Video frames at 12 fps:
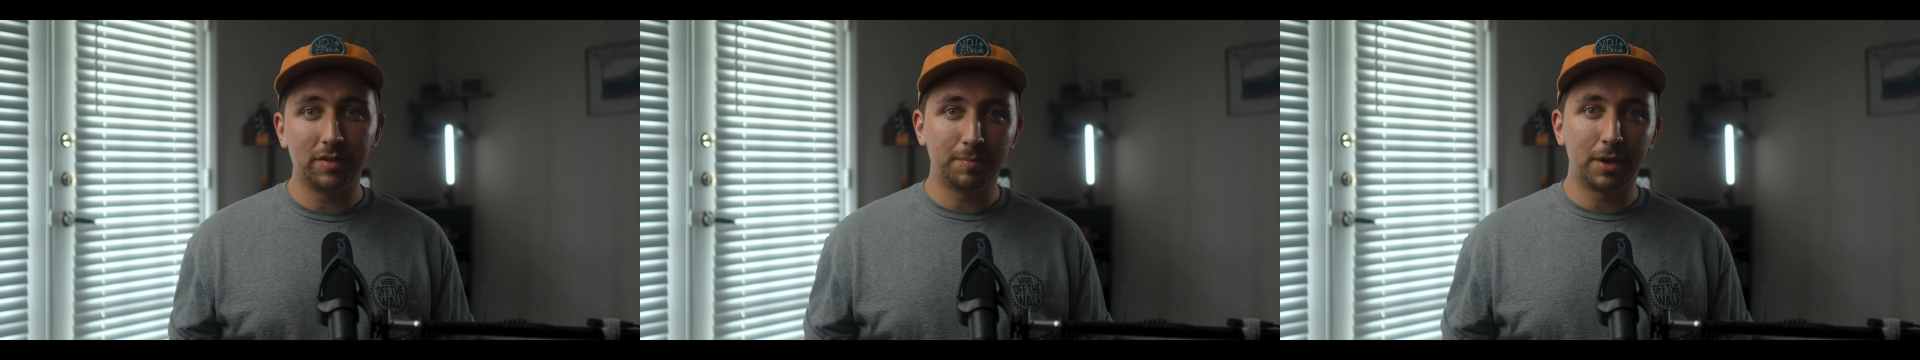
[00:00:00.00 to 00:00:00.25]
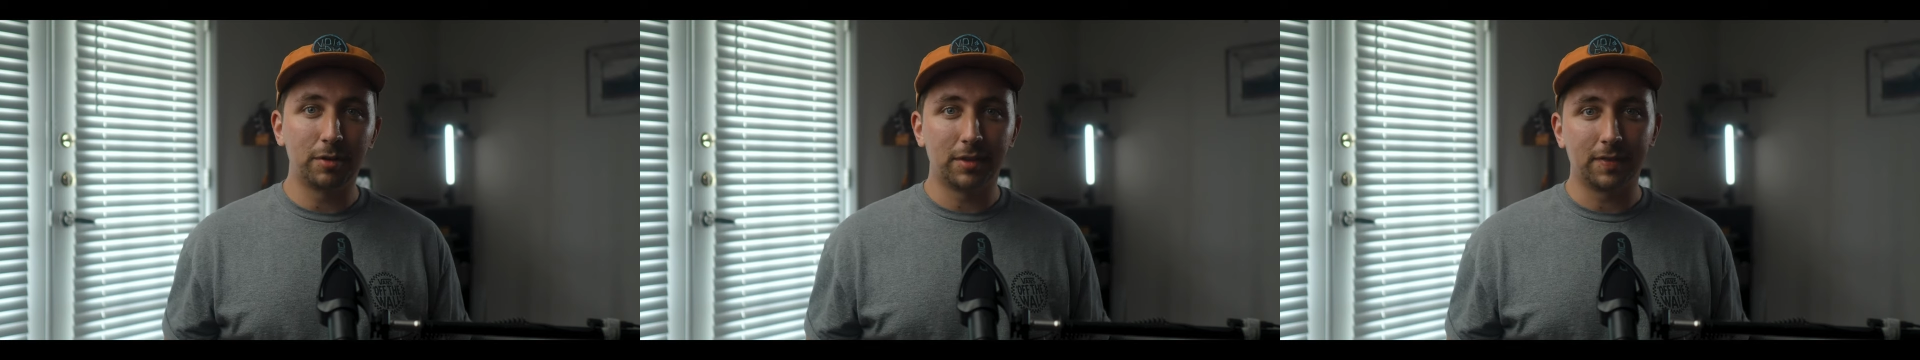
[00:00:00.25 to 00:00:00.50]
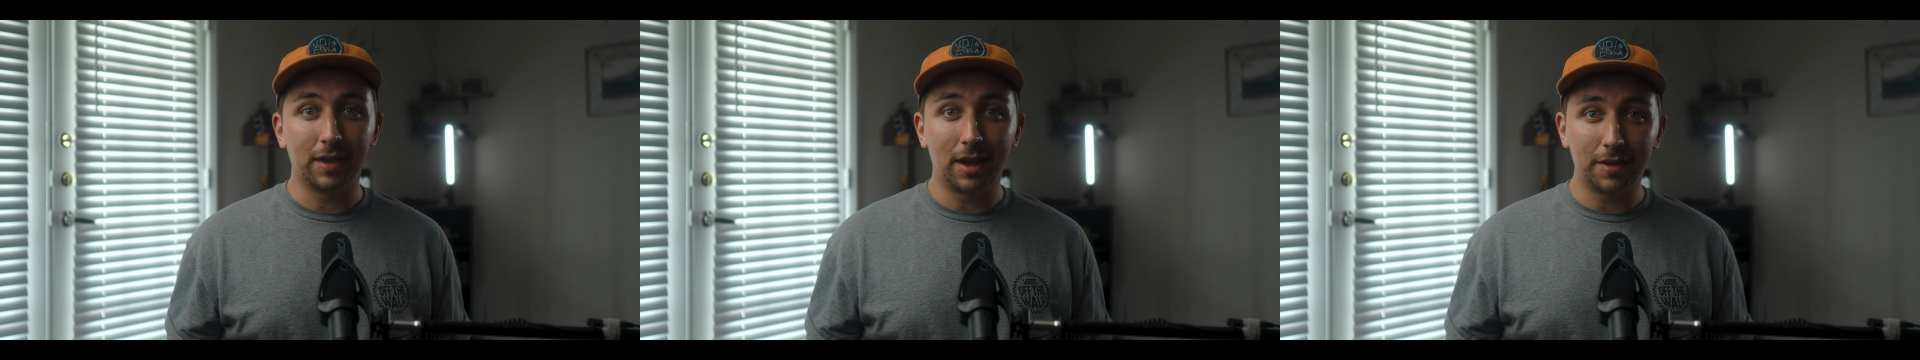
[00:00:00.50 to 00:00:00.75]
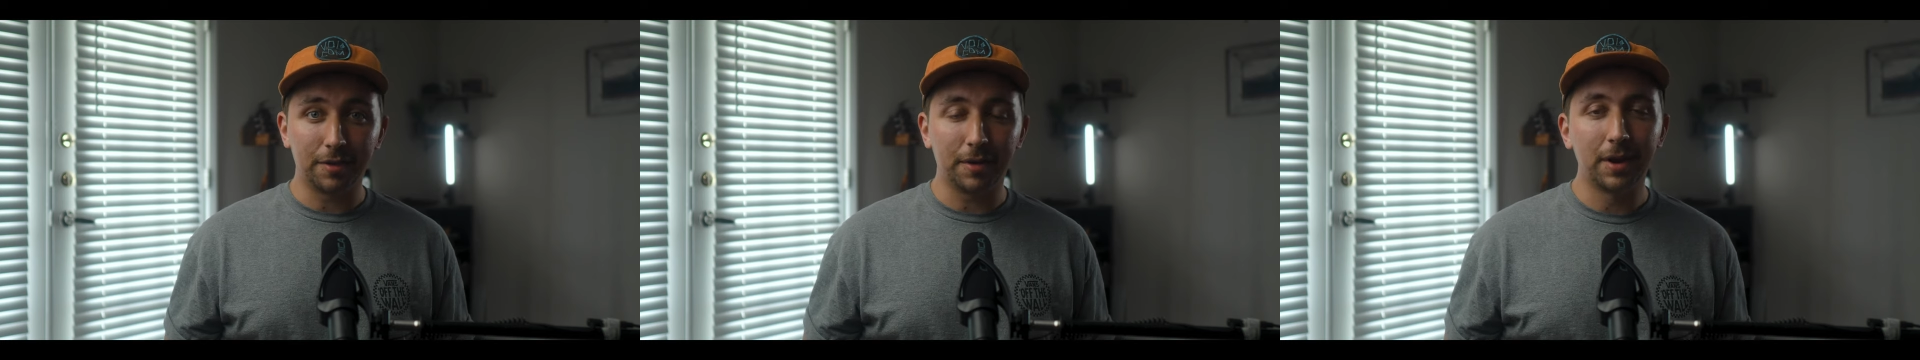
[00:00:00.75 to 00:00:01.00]
is better than the
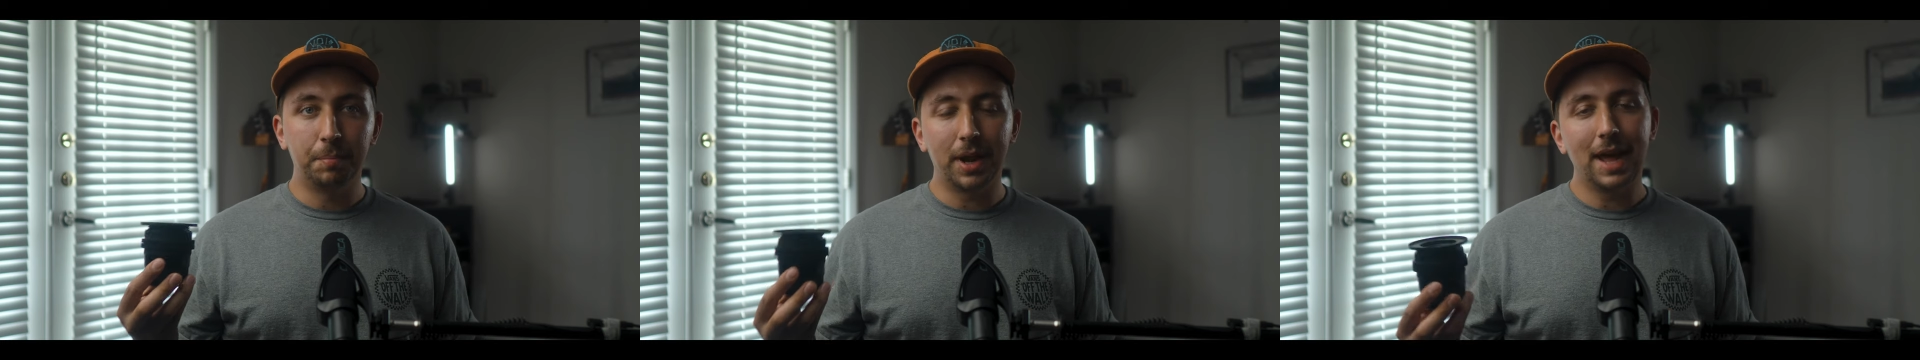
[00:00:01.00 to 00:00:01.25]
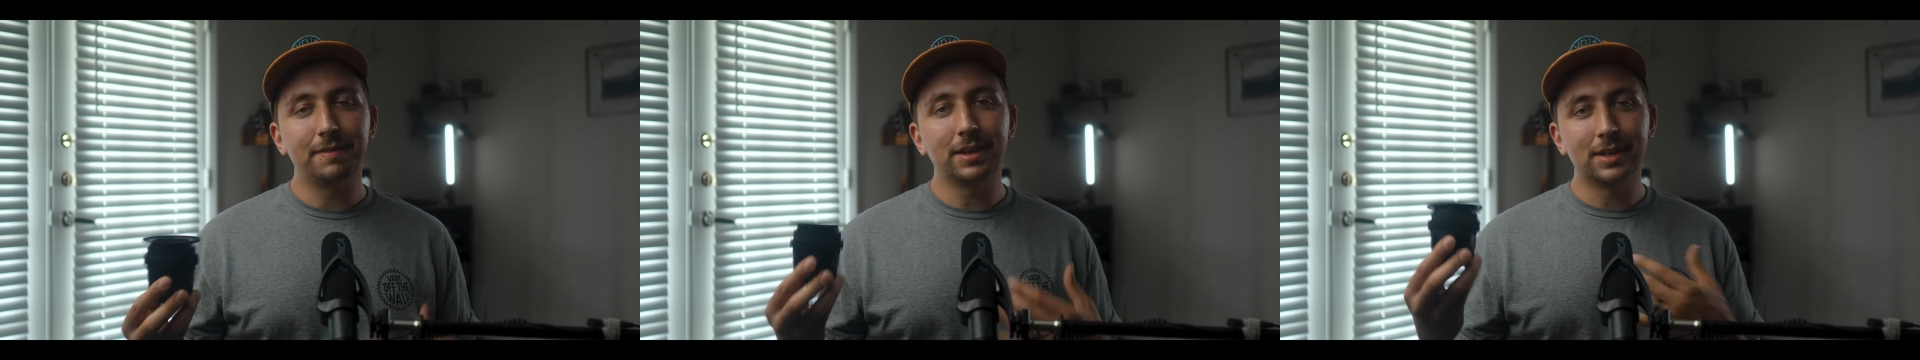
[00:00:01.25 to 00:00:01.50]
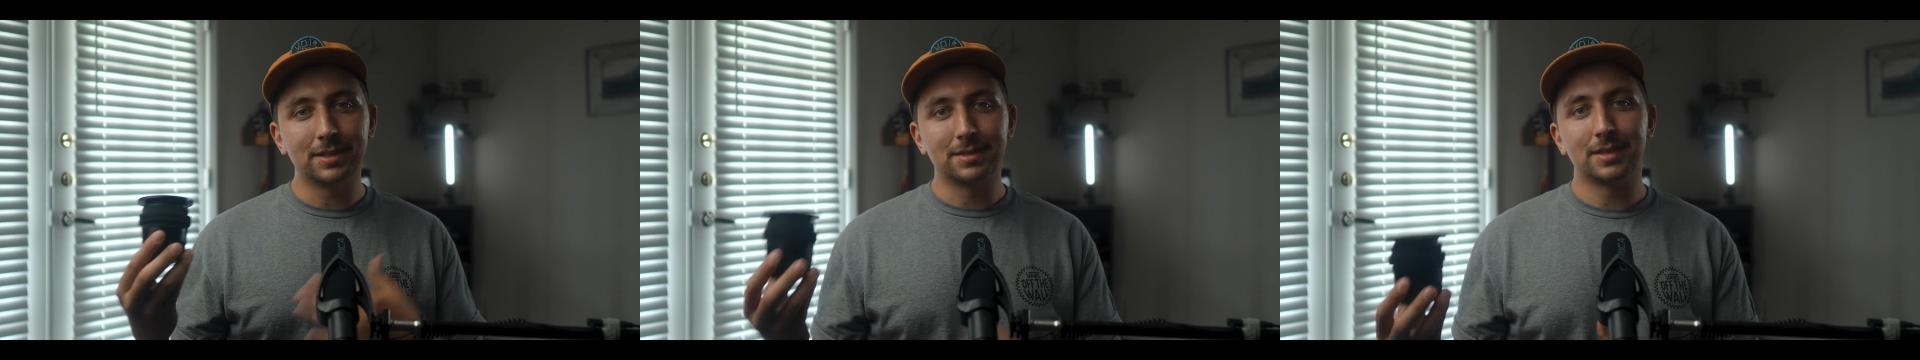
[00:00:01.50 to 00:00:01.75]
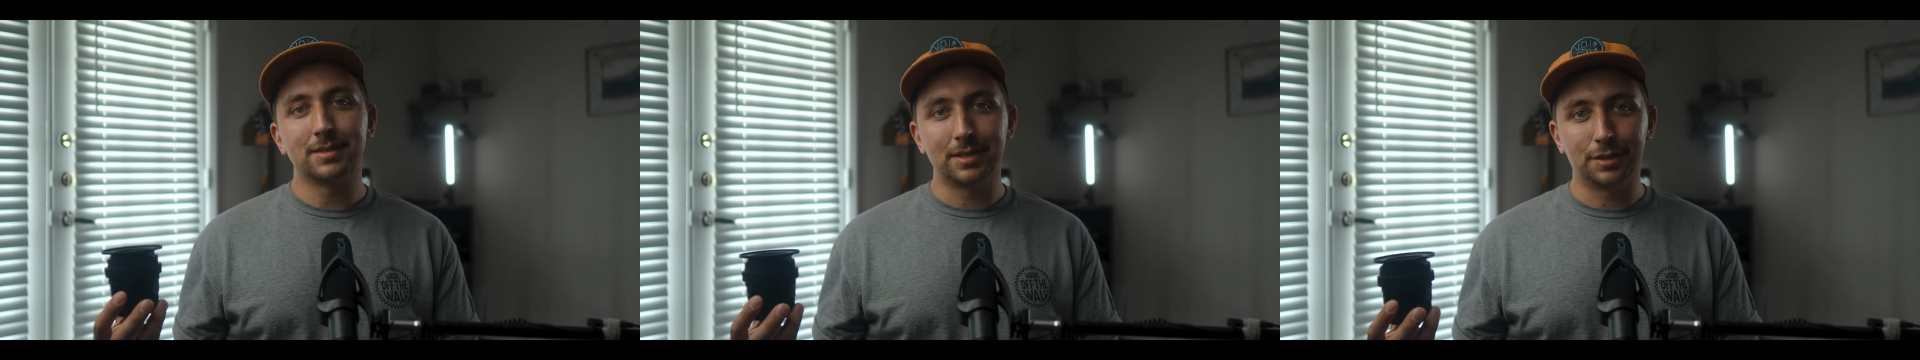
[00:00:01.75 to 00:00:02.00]
other, but having
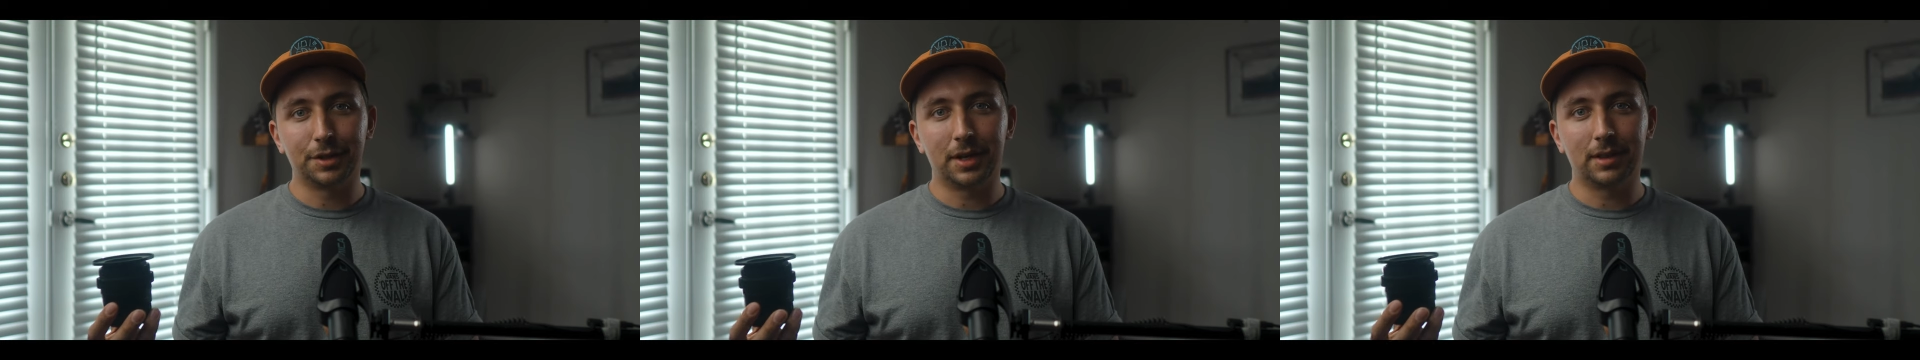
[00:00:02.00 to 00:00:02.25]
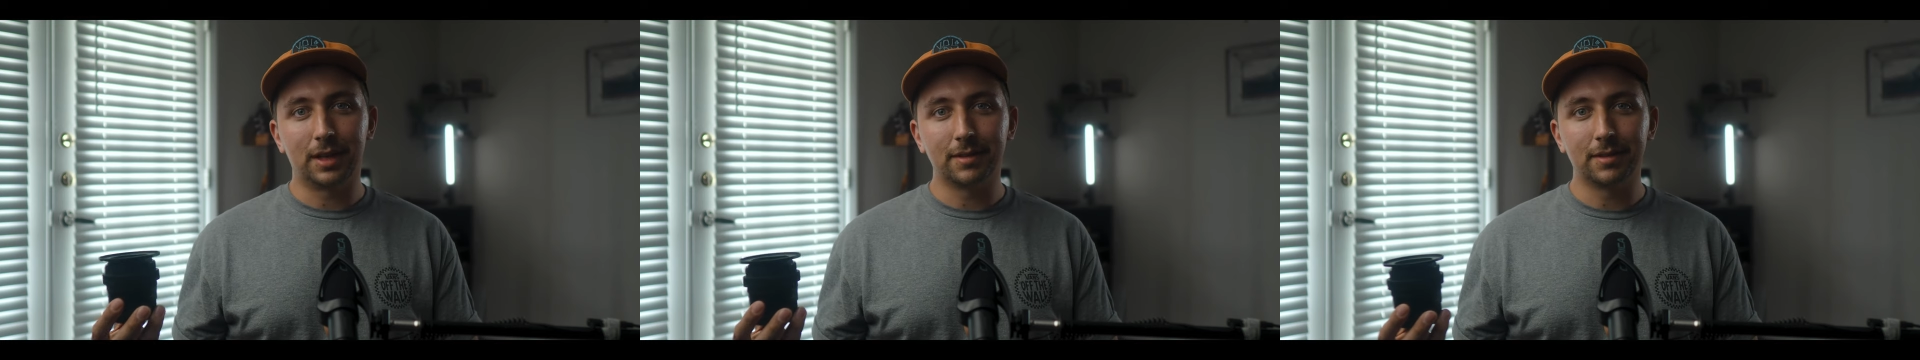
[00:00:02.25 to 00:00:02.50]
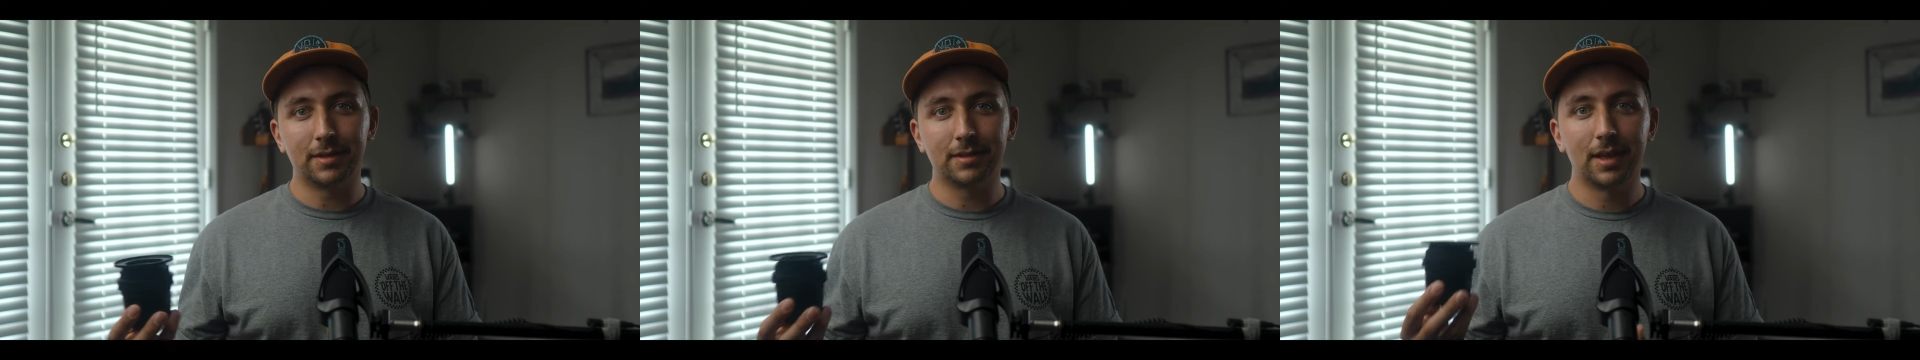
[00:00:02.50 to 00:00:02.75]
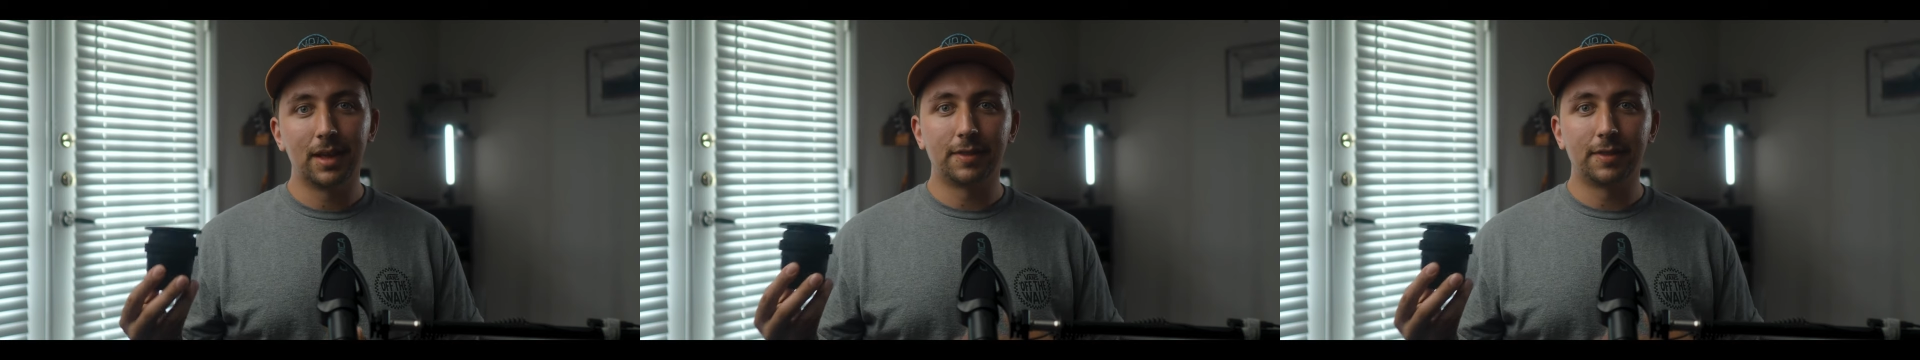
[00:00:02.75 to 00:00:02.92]
consistent looking lenses